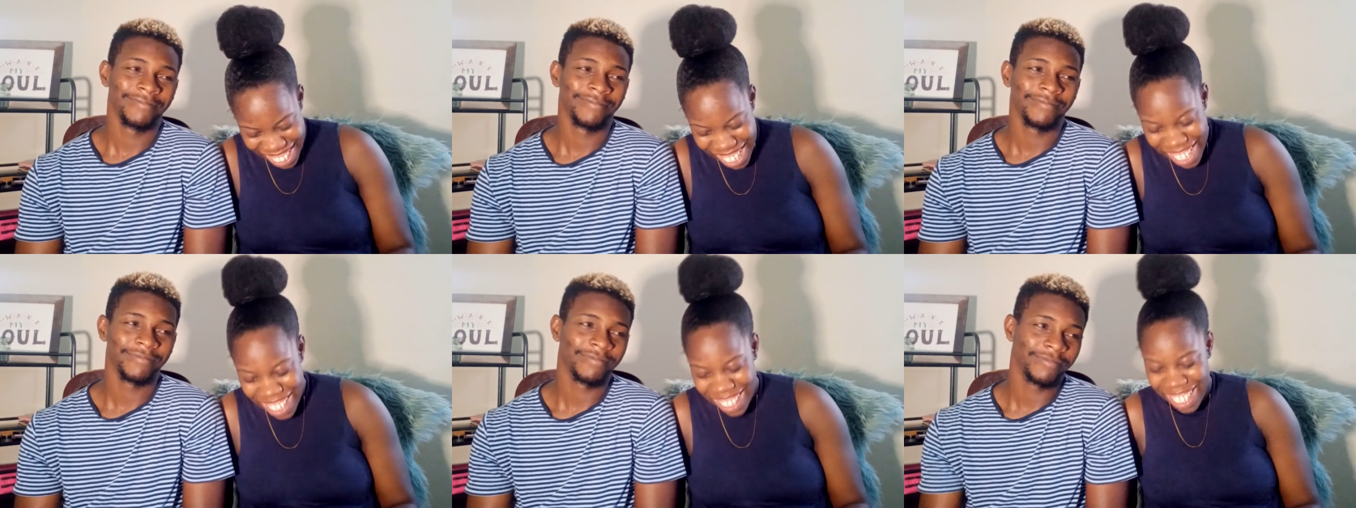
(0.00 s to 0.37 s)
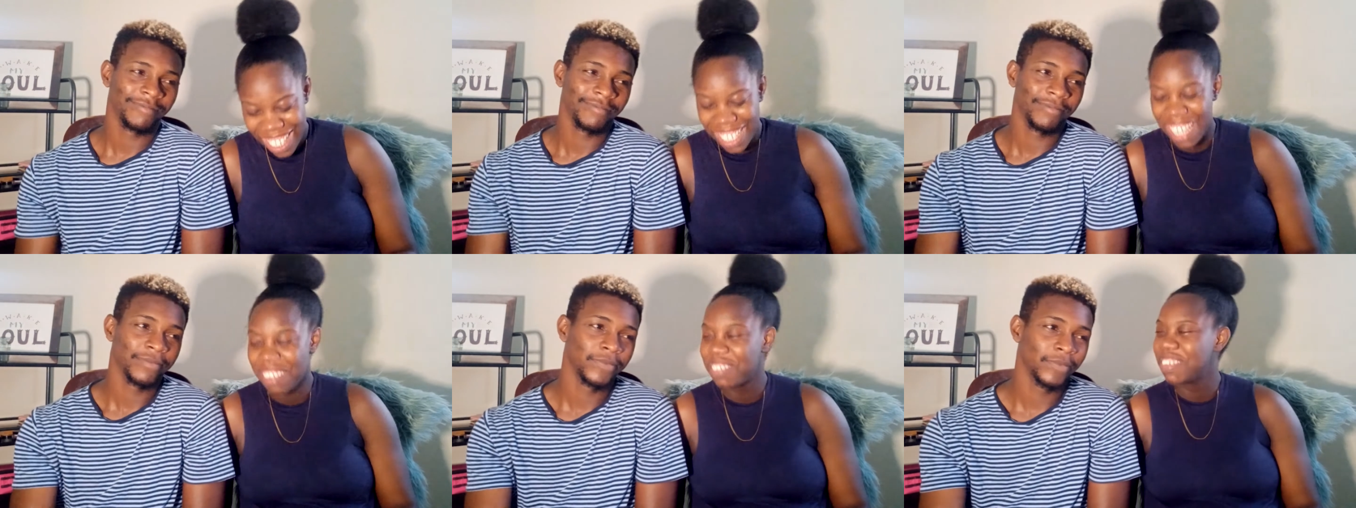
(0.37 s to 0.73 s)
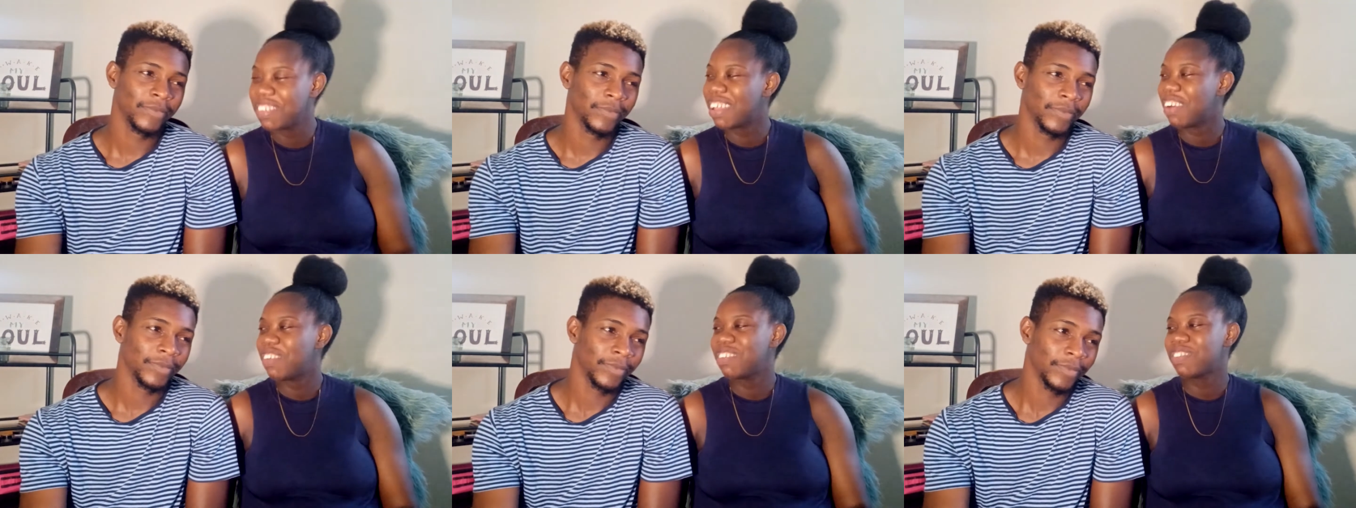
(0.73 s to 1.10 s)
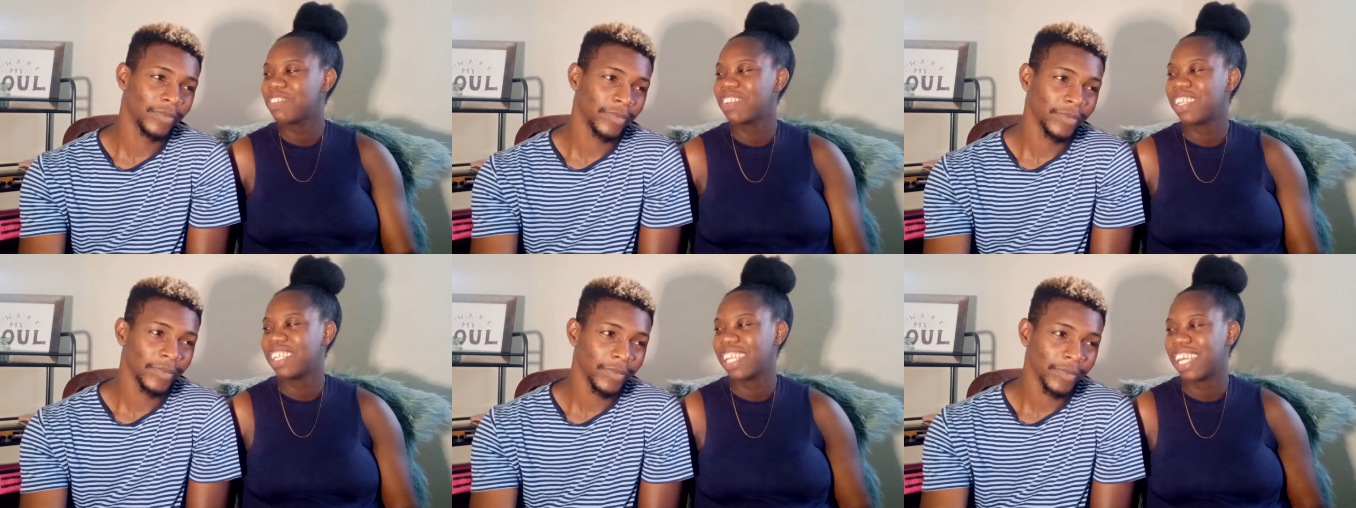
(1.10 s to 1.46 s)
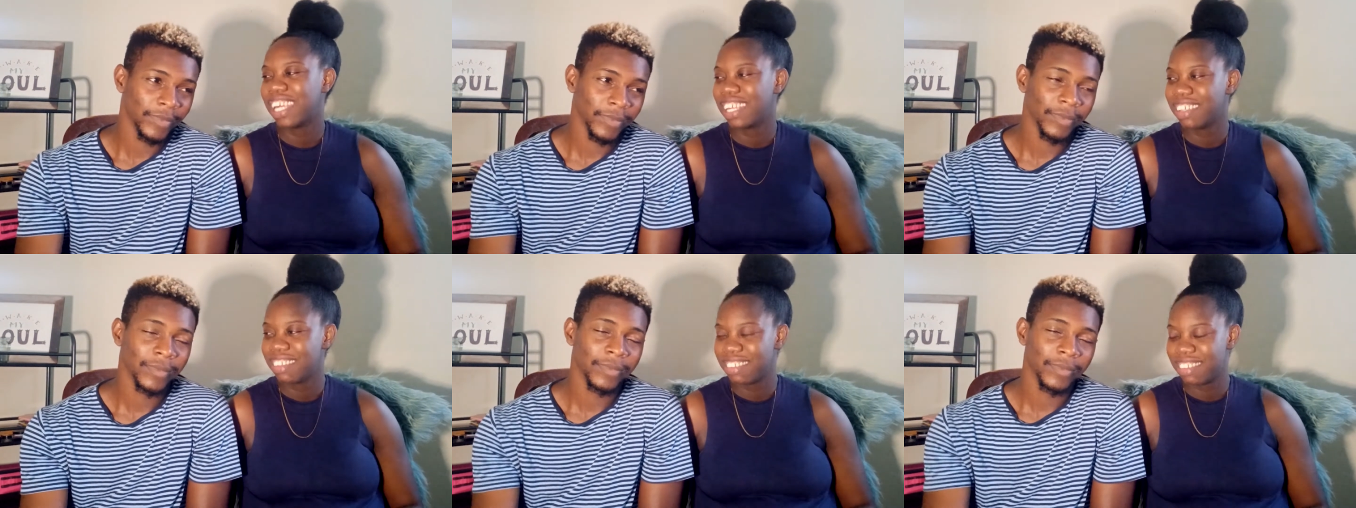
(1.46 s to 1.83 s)
Speaker 1: Yeah, that, that was really nice.
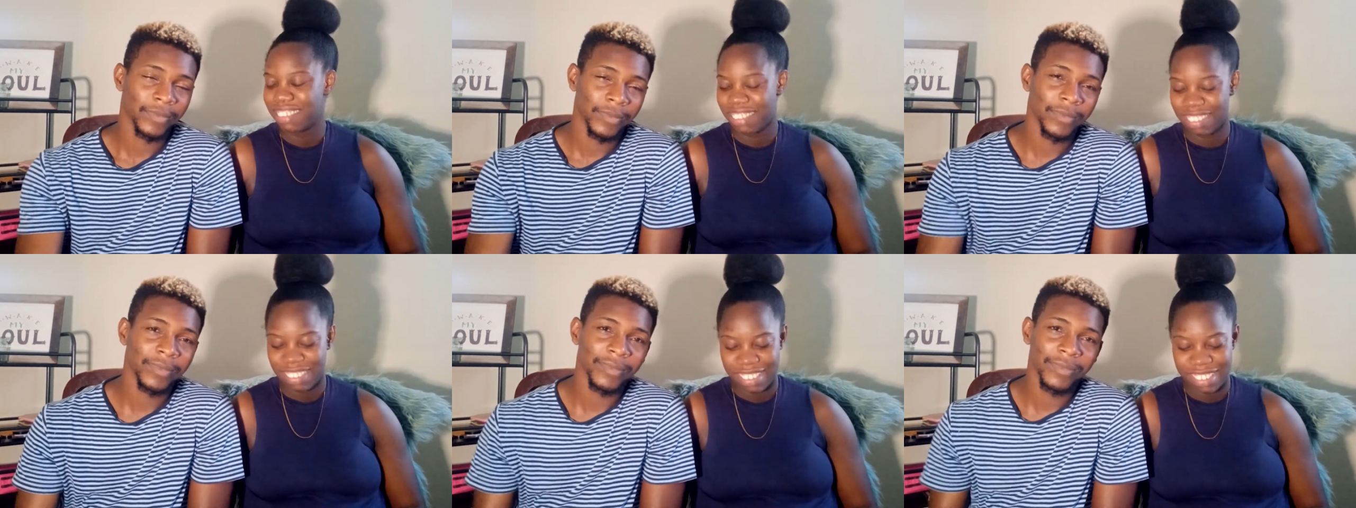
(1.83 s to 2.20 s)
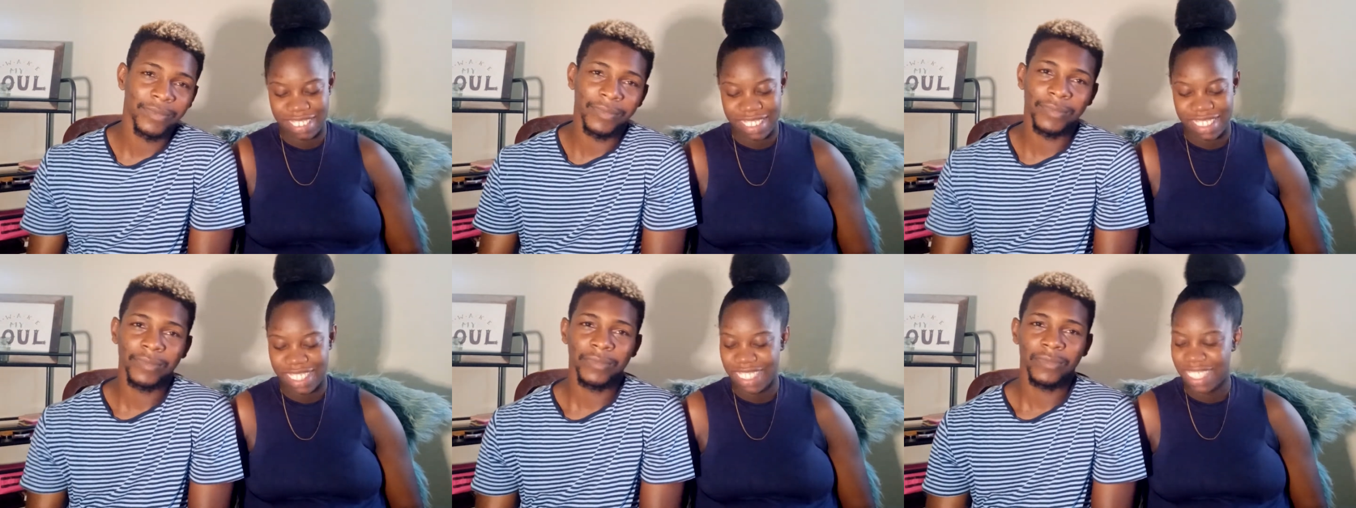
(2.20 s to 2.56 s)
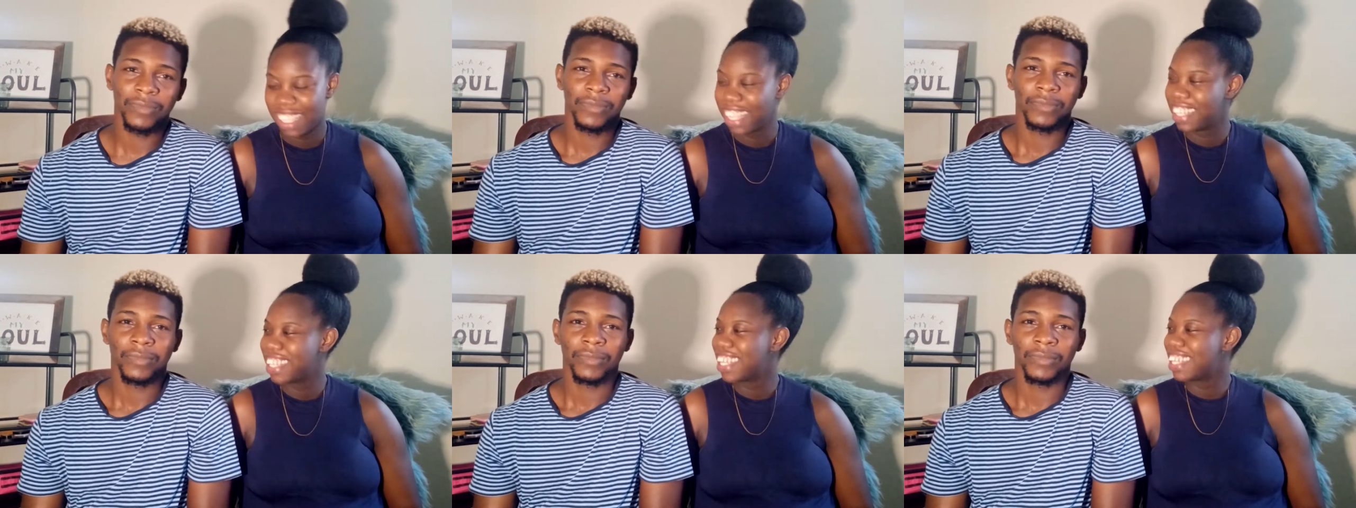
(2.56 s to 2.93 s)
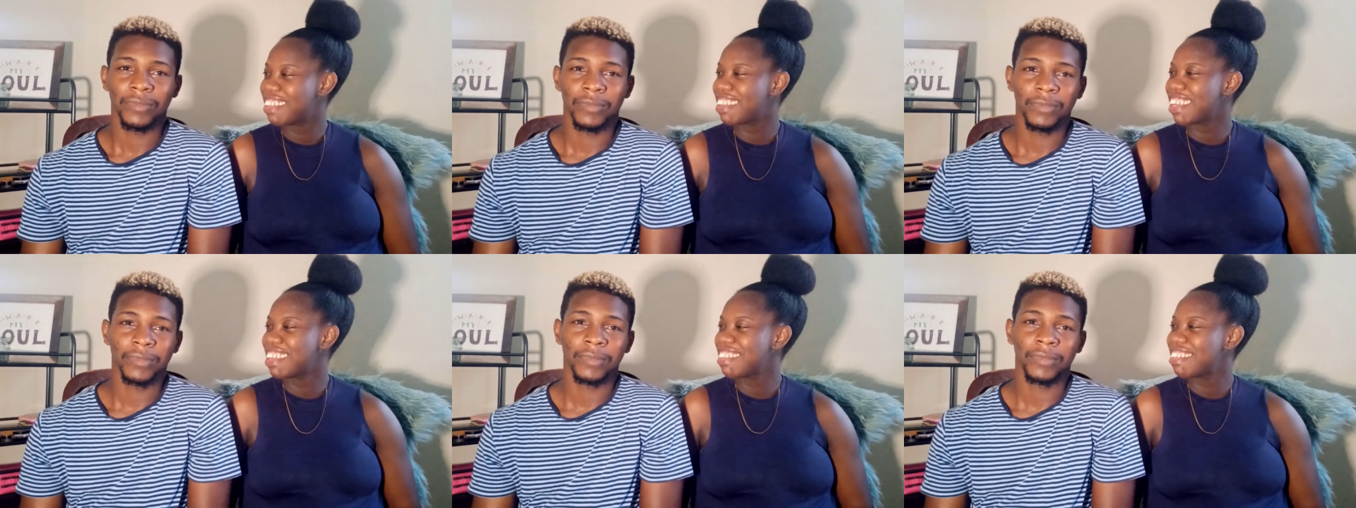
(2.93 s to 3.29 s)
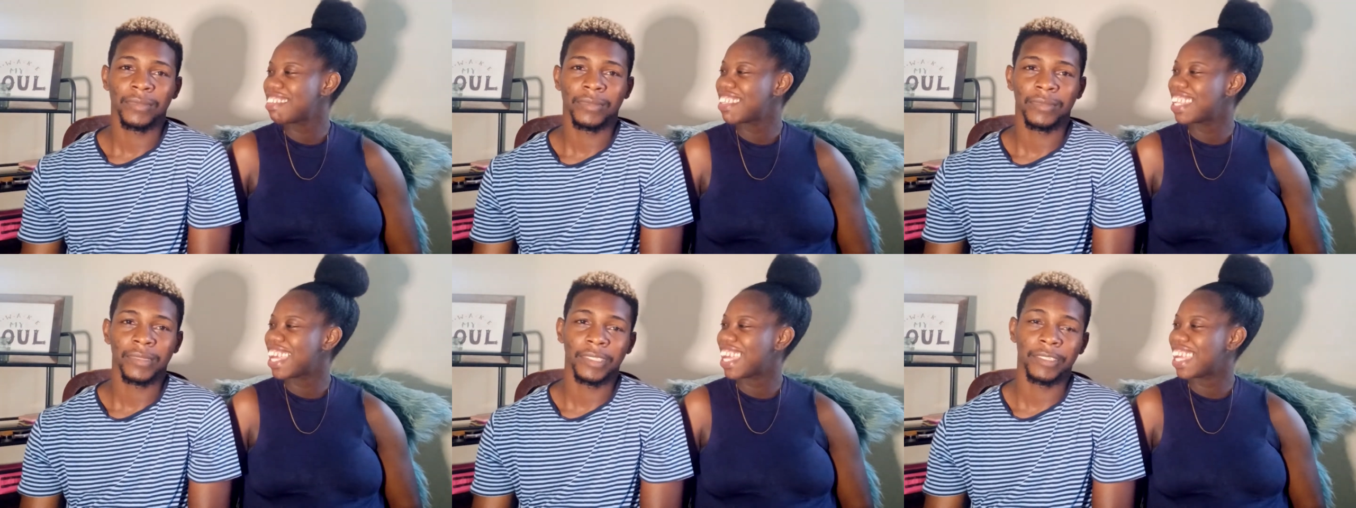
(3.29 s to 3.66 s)
We came to that again
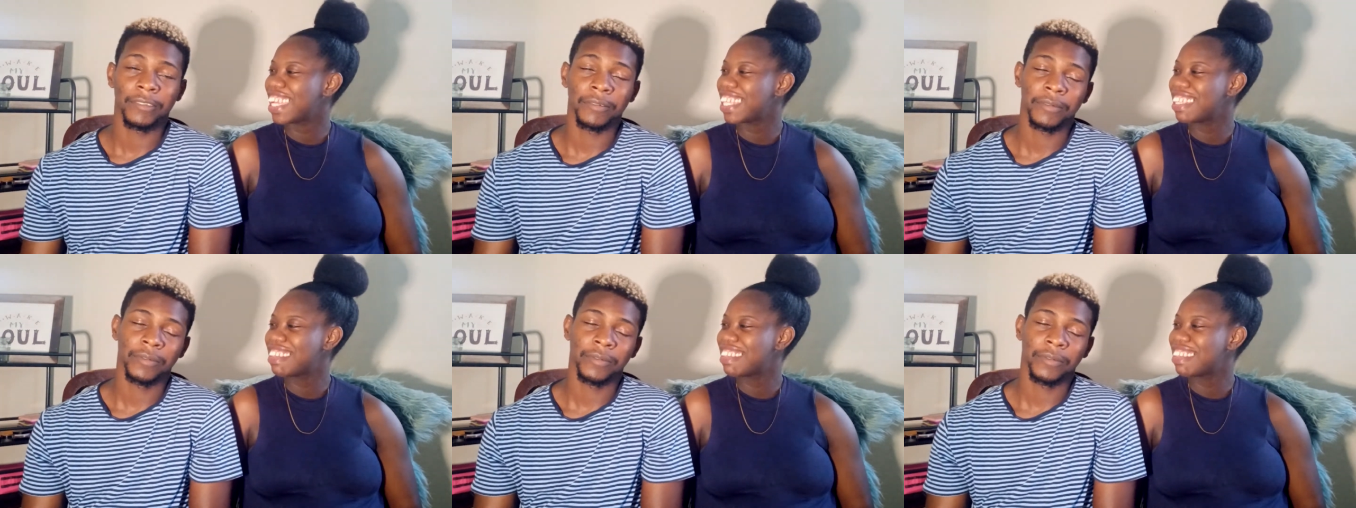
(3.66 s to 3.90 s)
tonight.